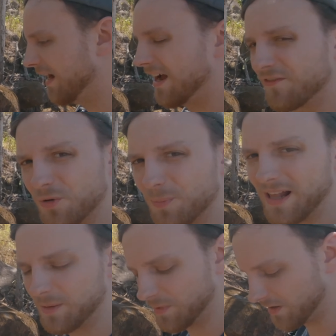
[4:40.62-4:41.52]

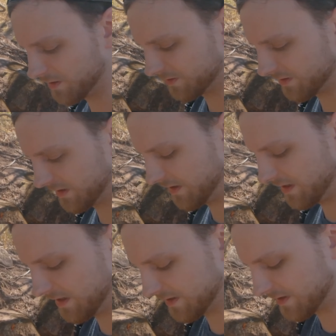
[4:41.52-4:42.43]
Aphonopelma
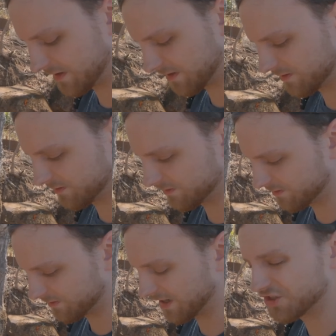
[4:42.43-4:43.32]
is
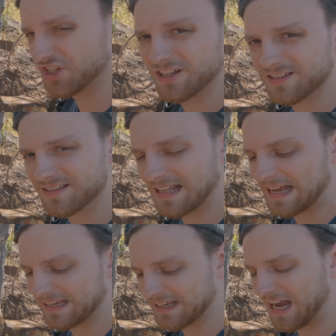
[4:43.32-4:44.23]
a genus
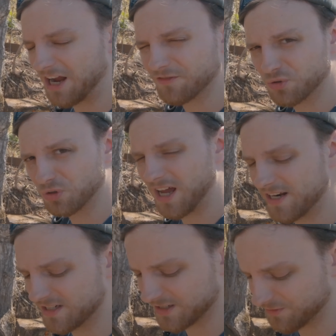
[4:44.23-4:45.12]
like
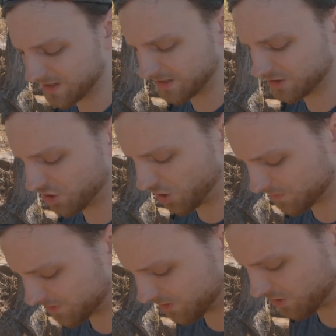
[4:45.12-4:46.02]
Avicularia when it
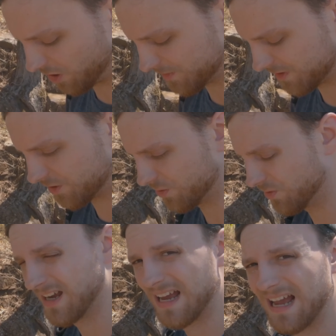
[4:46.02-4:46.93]
comes
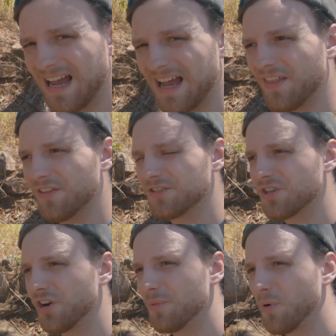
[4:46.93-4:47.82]
to the
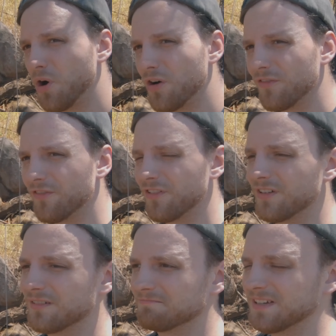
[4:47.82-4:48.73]
term of
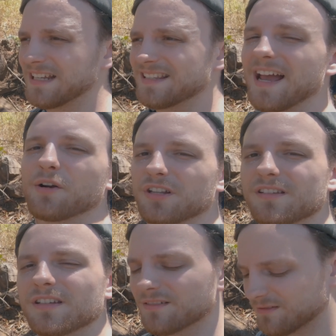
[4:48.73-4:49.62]

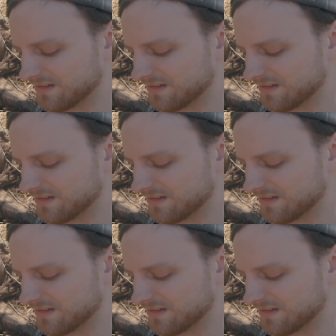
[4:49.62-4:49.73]
integrity.